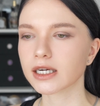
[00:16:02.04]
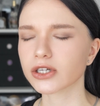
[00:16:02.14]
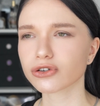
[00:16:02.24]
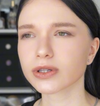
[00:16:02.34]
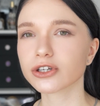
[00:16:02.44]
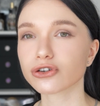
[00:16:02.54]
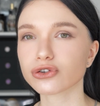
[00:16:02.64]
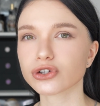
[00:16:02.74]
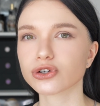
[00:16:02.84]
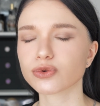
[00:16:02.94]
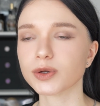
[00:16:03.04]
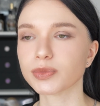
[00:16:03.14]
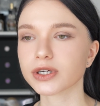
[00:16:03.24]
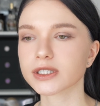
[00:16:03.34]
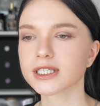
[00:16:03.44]
it's really interesting to me
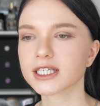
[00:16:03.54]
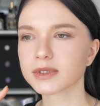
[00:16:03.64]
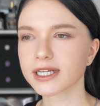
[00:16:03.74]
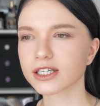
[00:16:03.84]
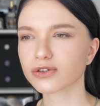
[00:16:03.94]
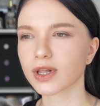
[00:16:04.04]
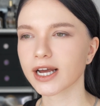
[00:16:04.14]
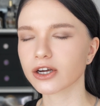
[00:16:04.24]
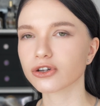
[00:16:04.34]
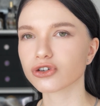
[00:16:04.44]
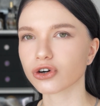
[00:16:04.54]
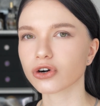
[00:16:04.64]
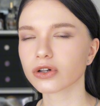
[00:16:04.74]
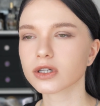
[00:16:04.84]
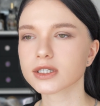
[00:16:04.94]
because it seems like it's flying in
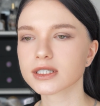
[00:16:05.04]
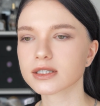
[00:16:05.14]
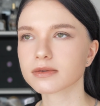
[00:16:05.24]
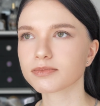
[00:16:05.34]
circles.